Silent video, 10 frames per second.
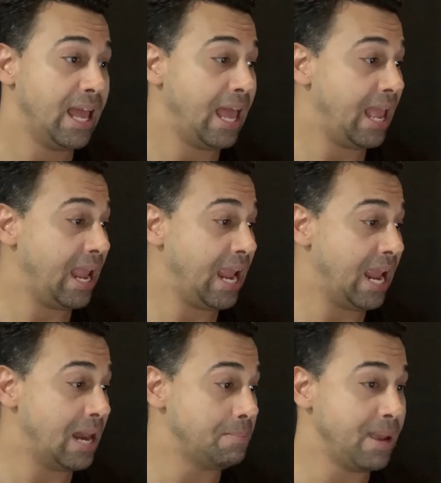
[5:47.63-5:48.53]

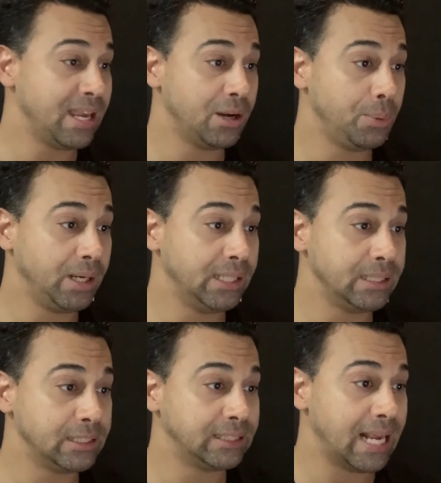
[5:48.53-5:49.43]
and make it really
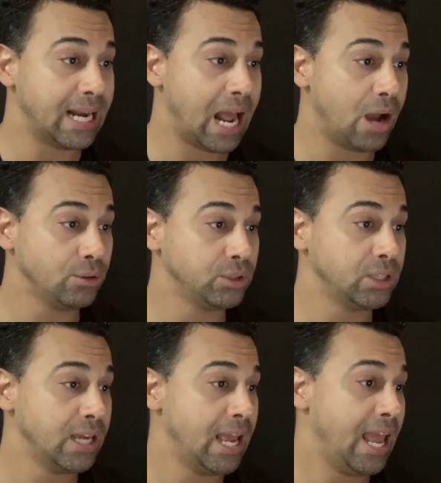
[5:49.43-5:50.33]
stand out.
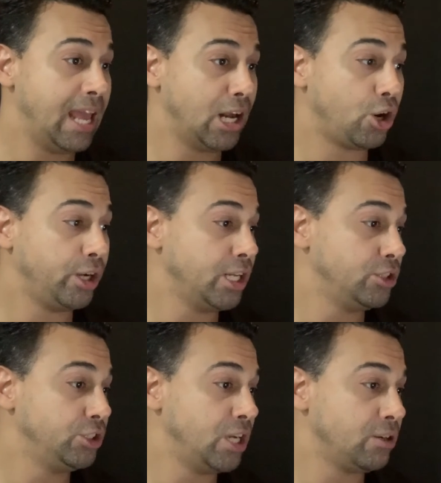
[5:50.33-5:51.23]
And according to
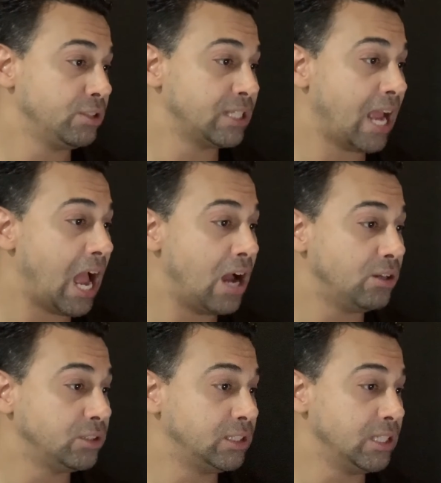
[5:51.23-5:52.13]
Jungle
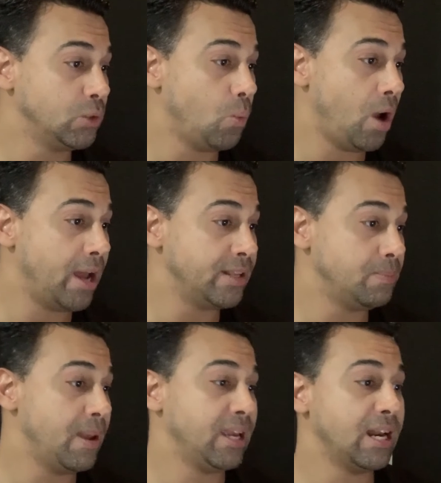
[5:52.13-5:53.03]
Scouts, this one is
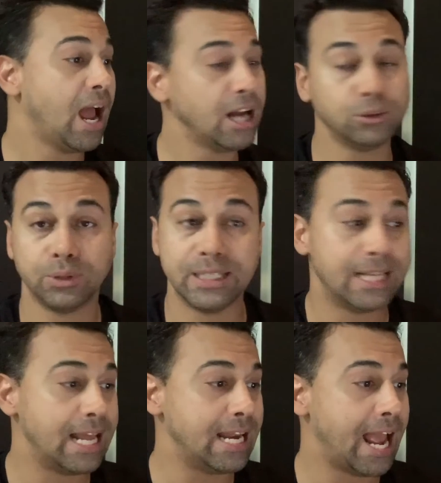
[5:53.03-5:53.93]
making
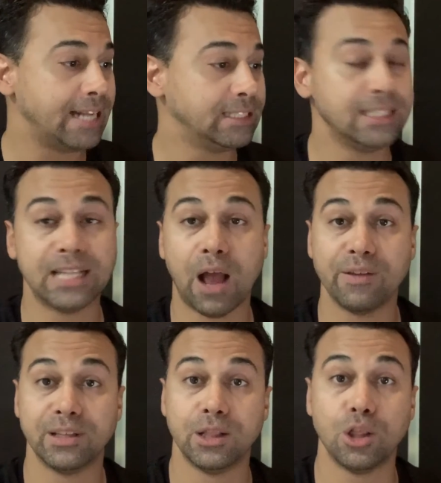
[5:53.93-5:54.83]

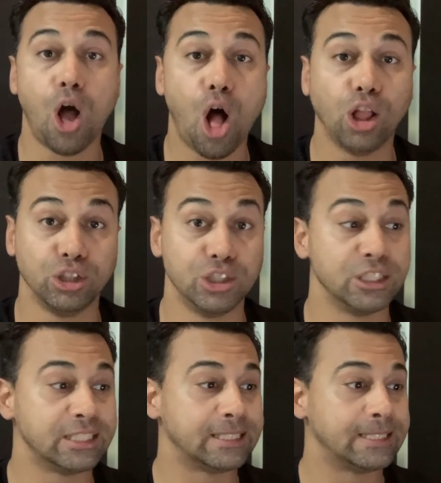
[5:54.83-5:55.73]

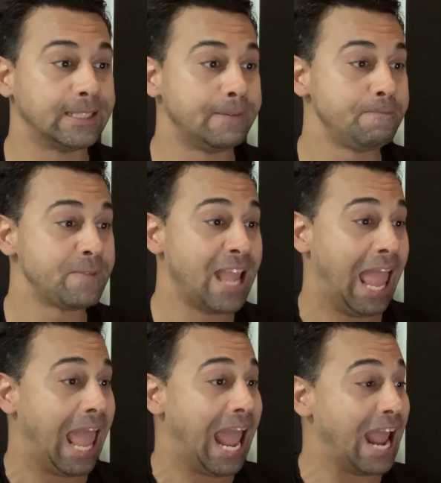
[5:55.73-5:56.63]
$119,000.
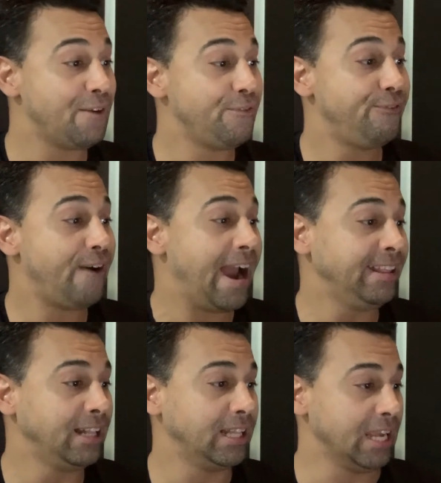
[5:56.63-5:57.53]
And
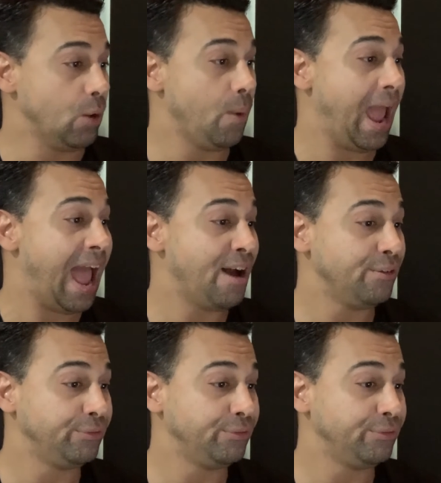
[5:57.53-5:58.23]
finally, we have